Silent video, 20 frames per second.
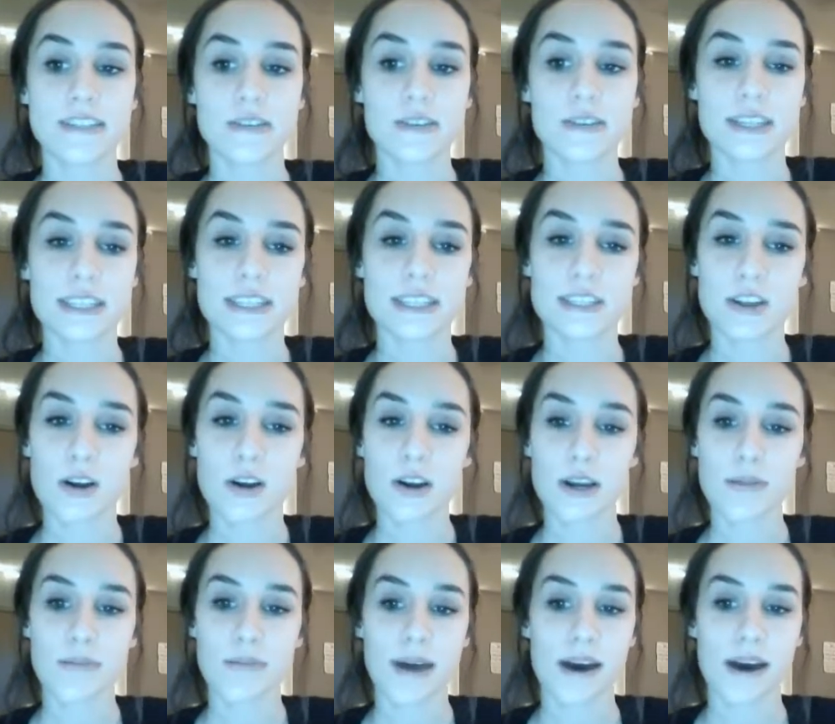let's talk
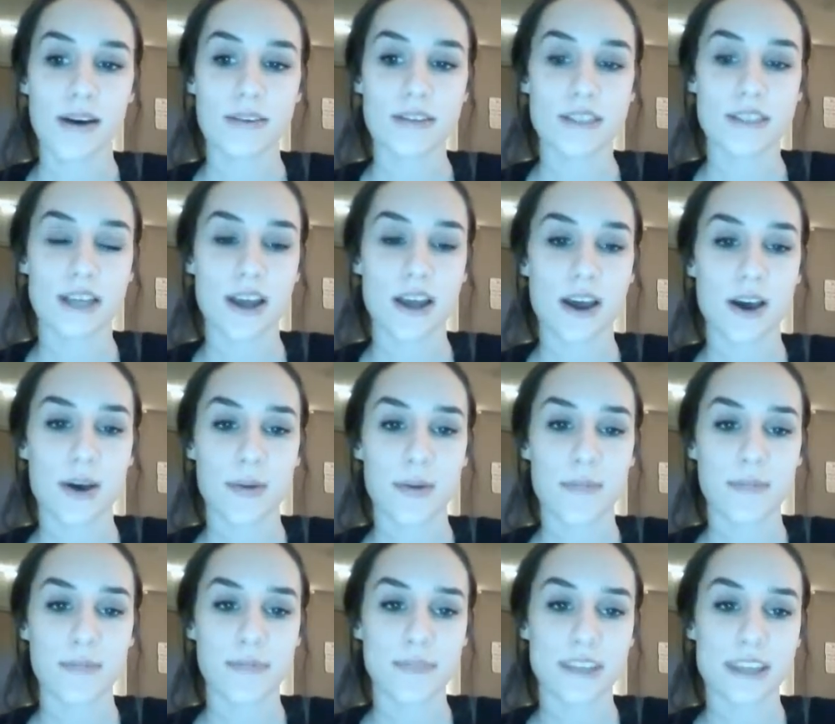about
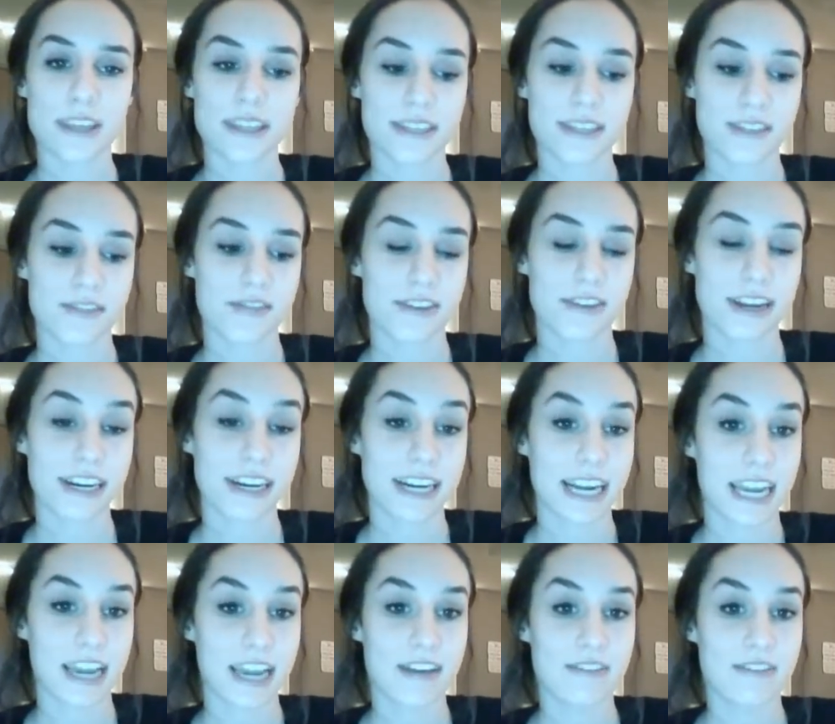the
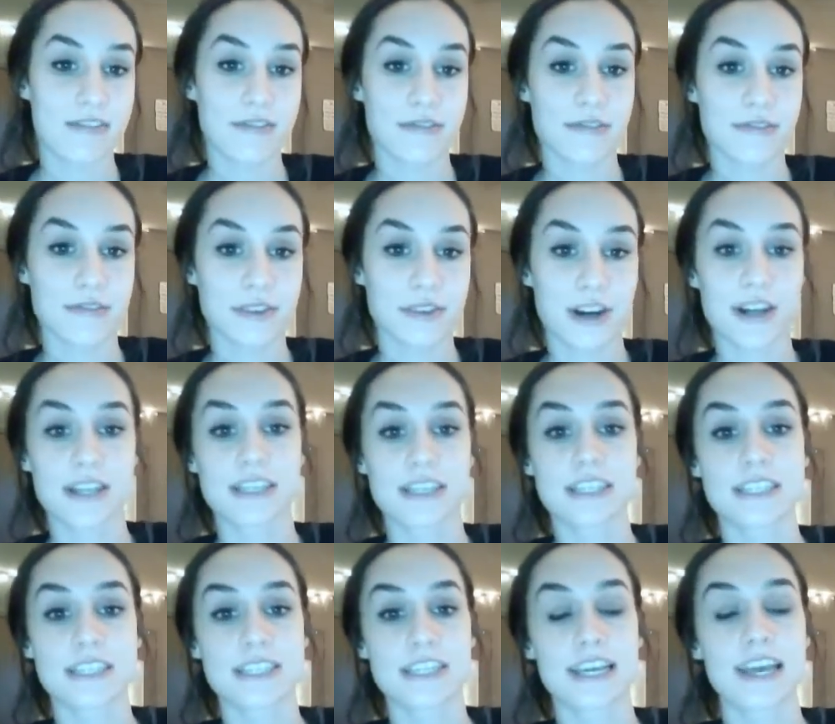very
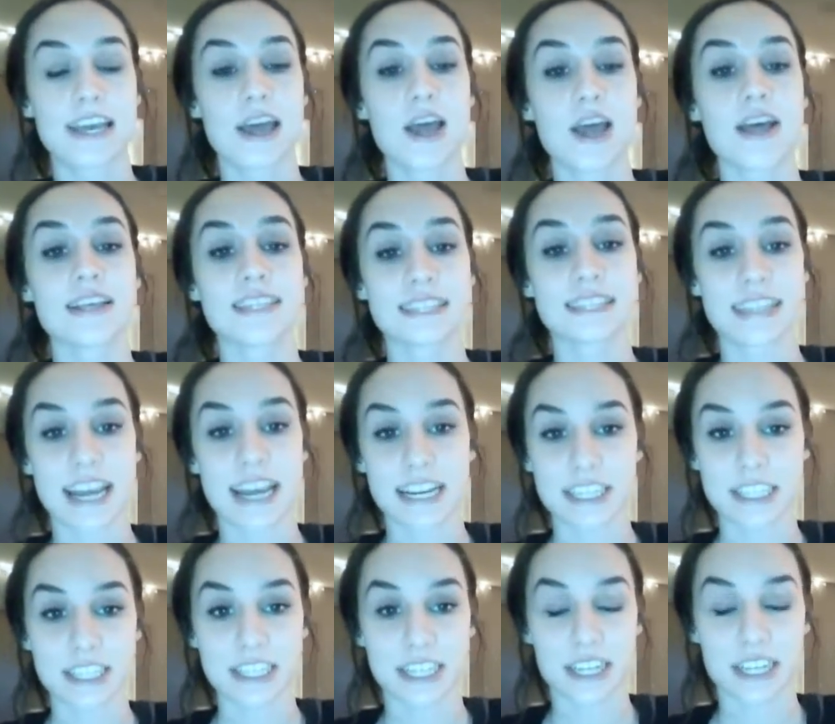first
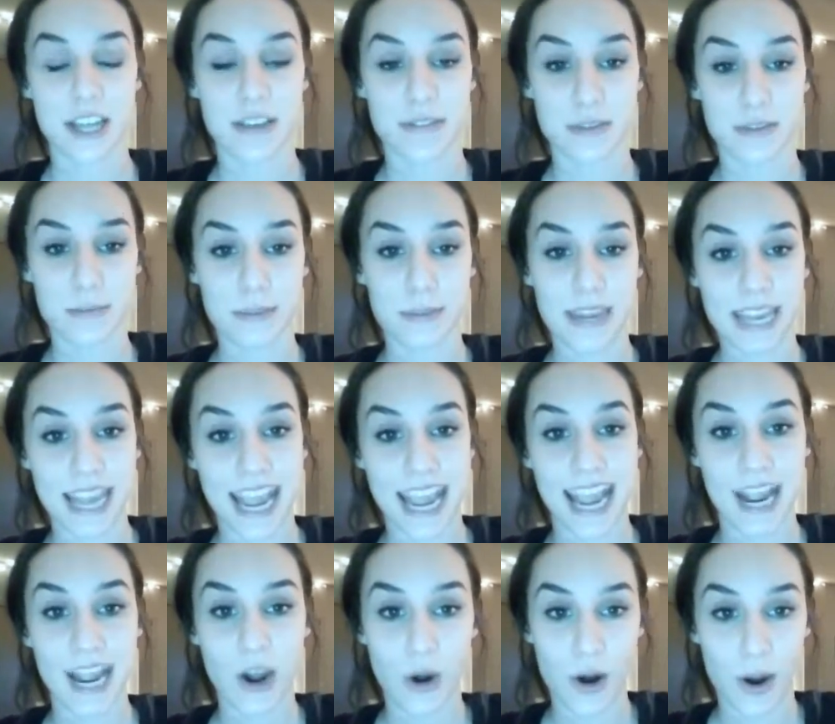section of the
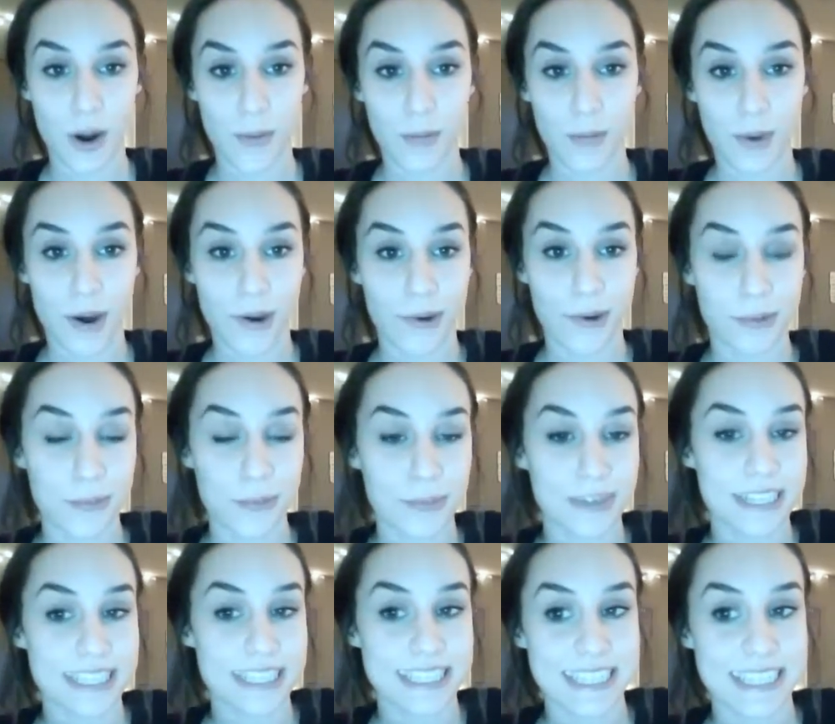PAR model,
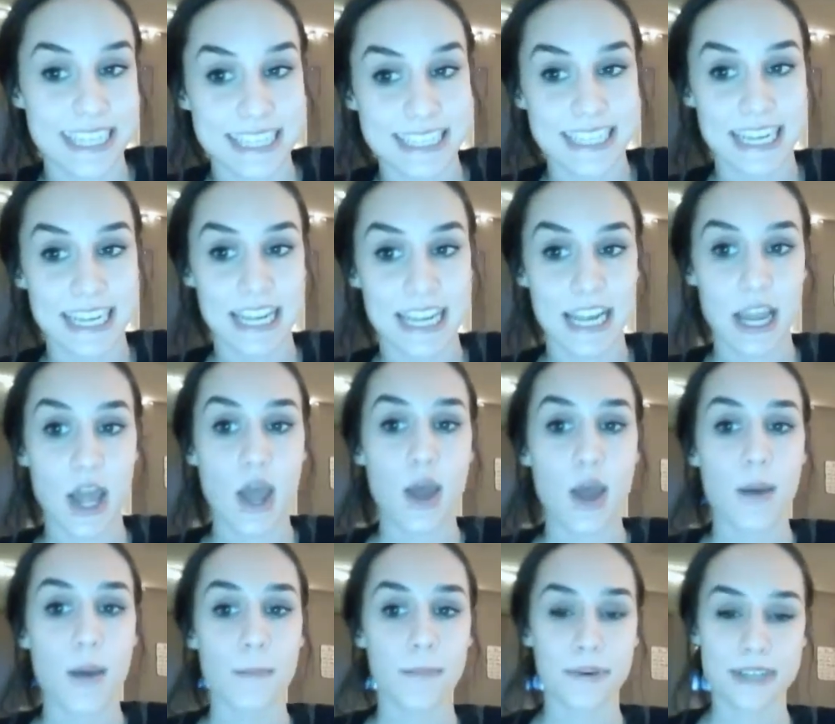presenting.
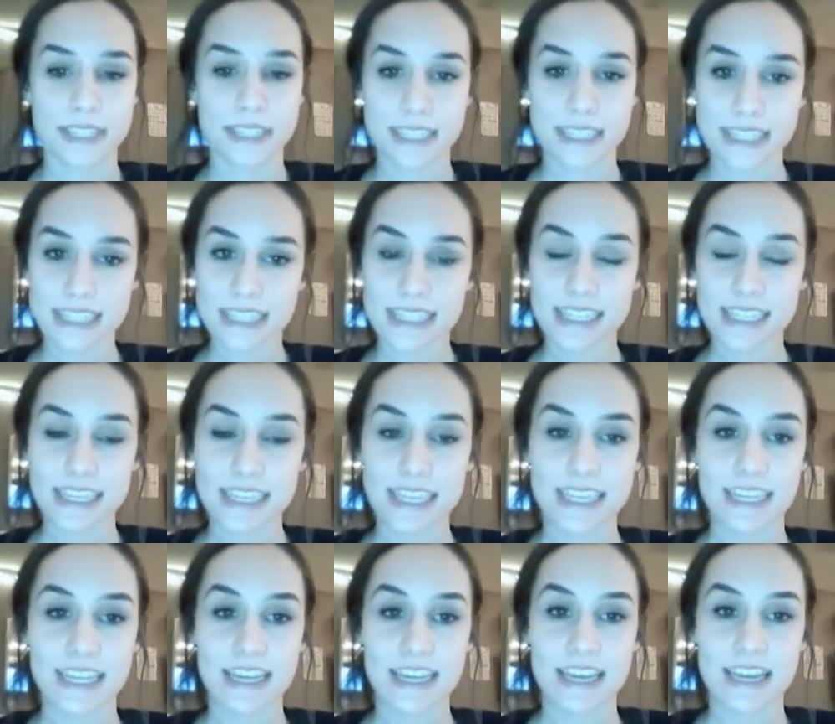Presenting
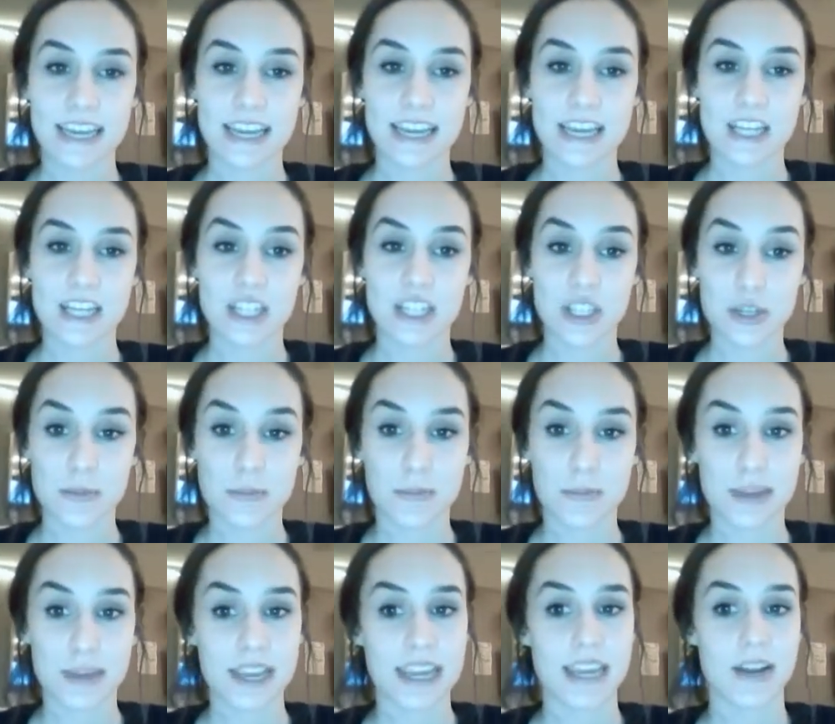should
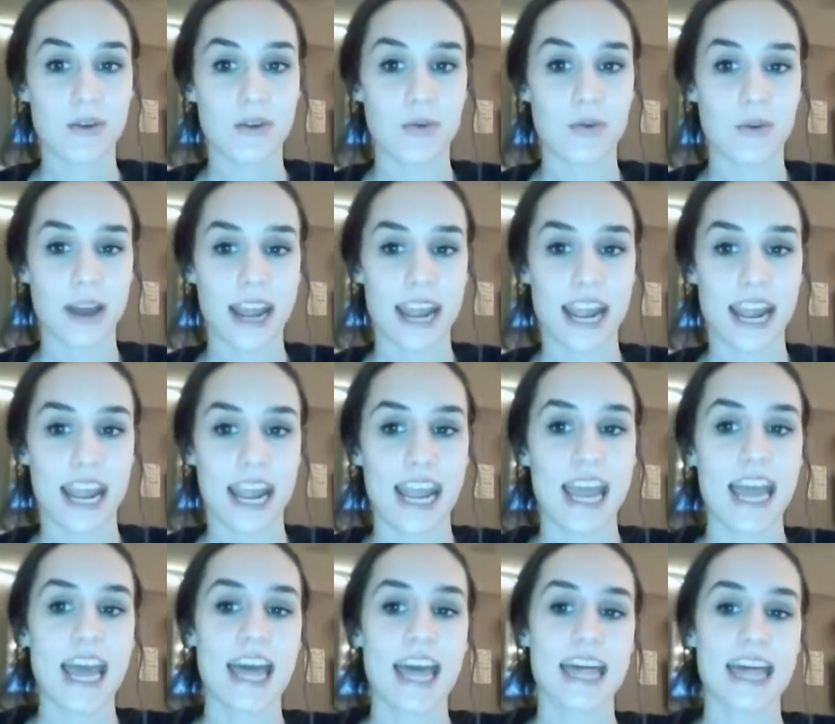be in a way
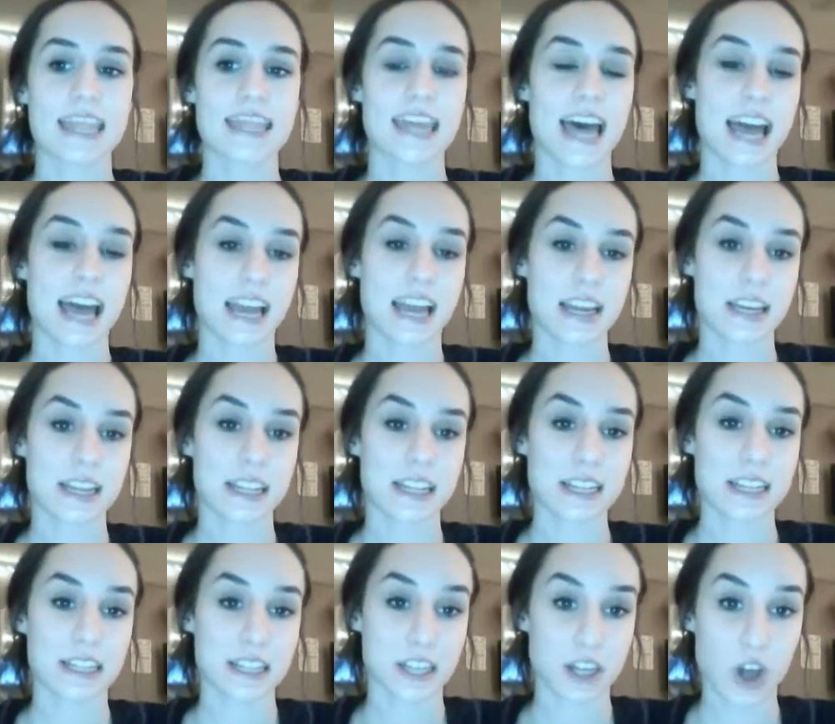that
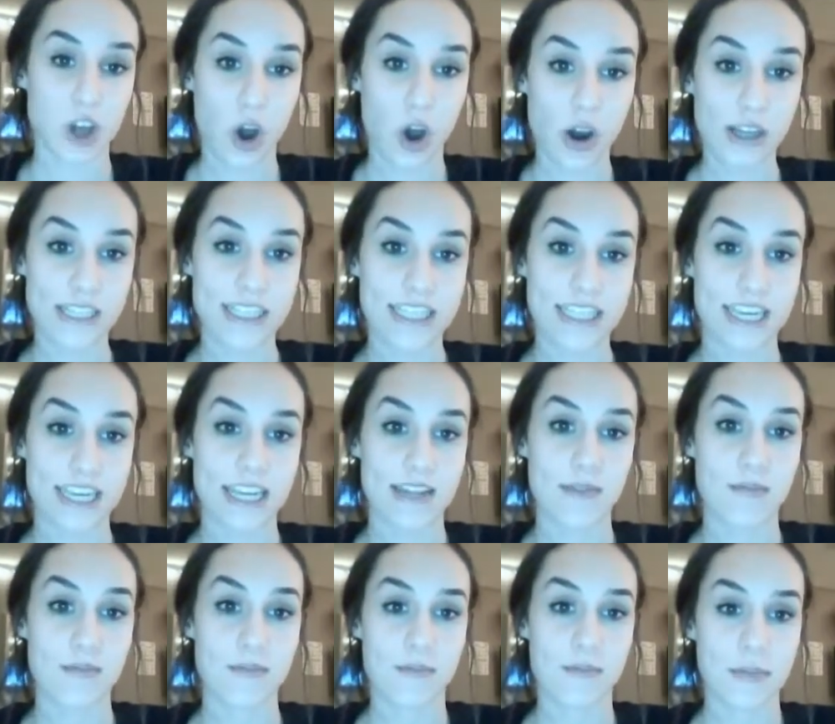the content
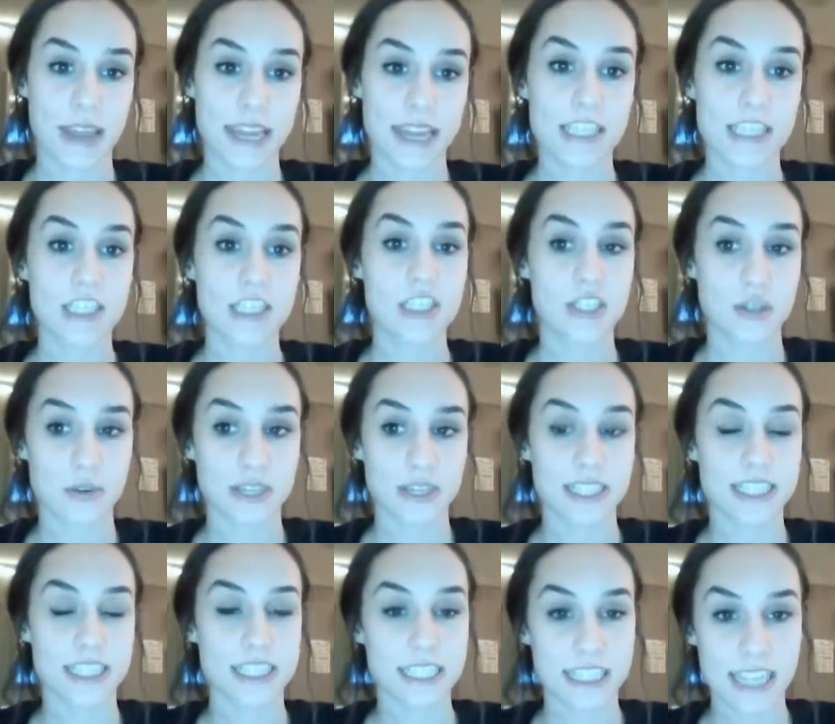makes
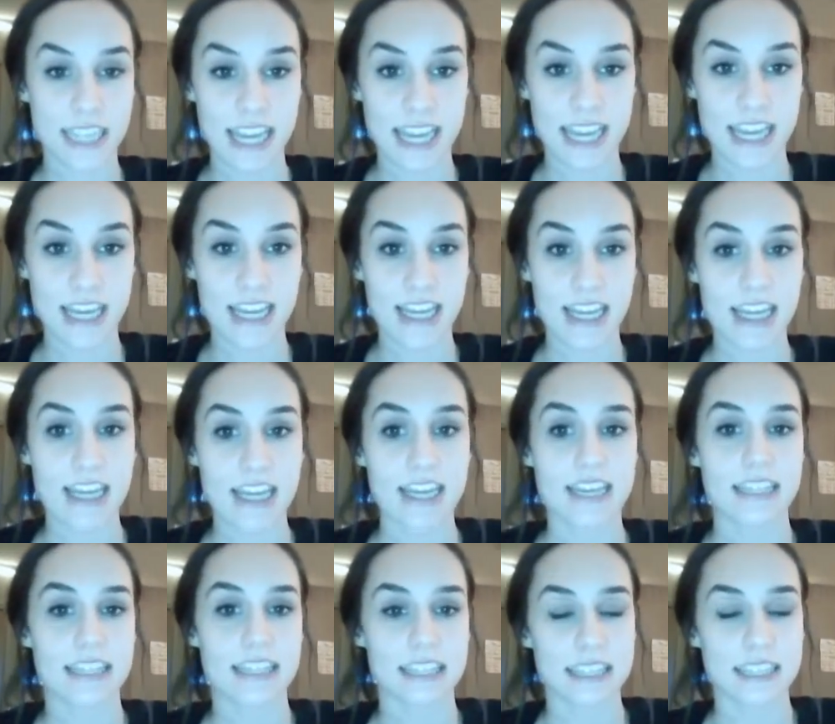students think.
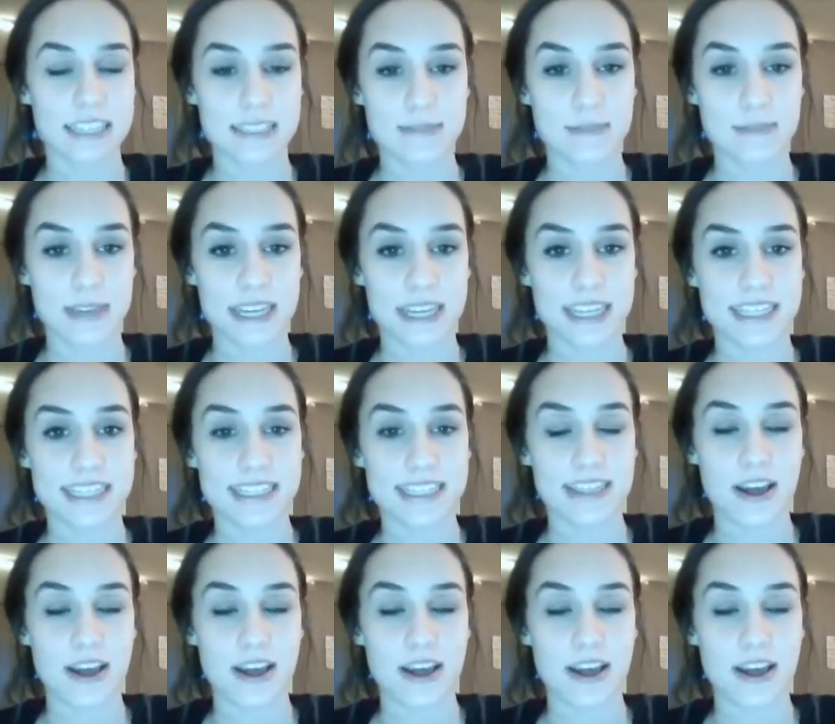This means